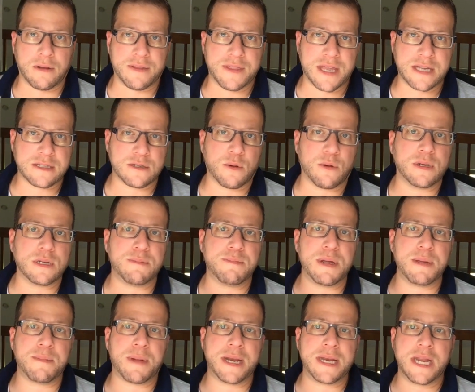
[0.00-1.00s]
And that's going to
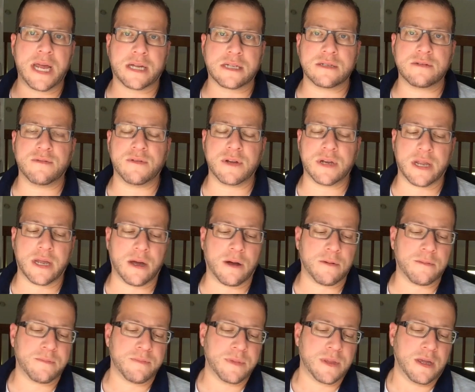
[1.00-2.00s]
be my next video.
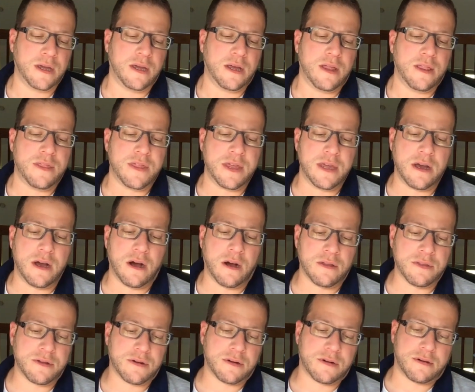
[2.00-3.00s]
The
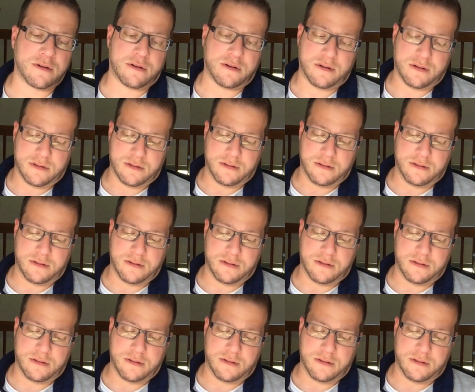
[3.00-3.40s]
other